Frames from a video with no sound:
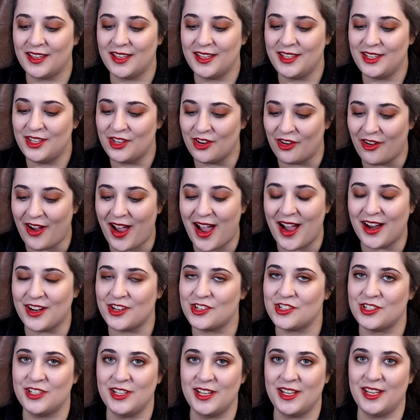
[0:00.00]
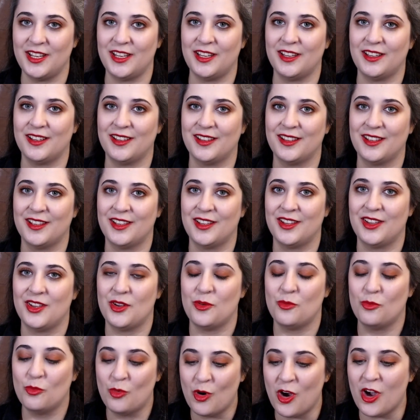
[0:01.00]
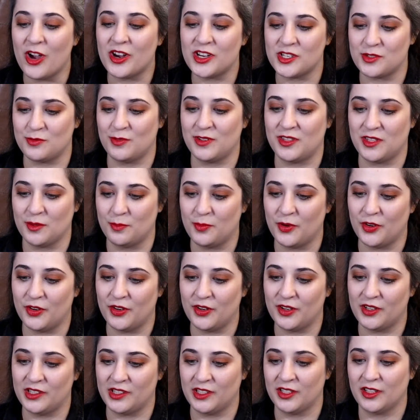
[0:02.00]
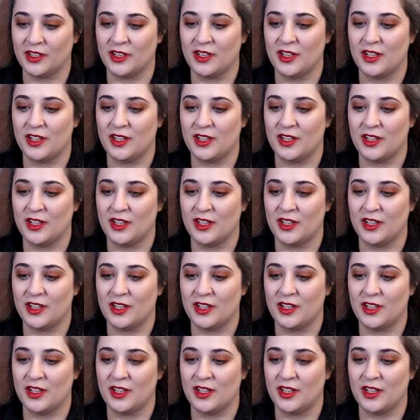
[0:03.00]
you know, actually works with the book.